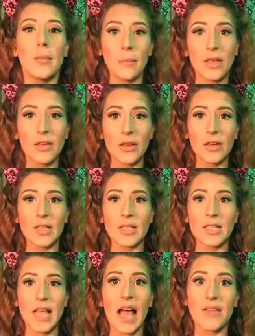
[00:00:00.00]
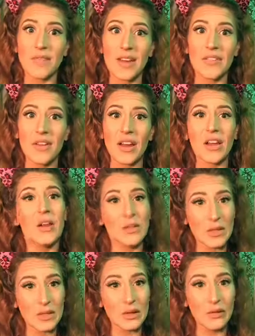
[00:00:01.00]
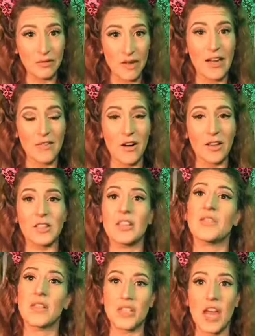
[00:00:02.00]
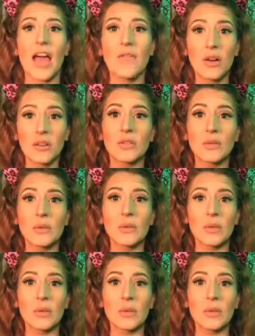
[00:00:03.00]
because I'm very close to 500, which I want to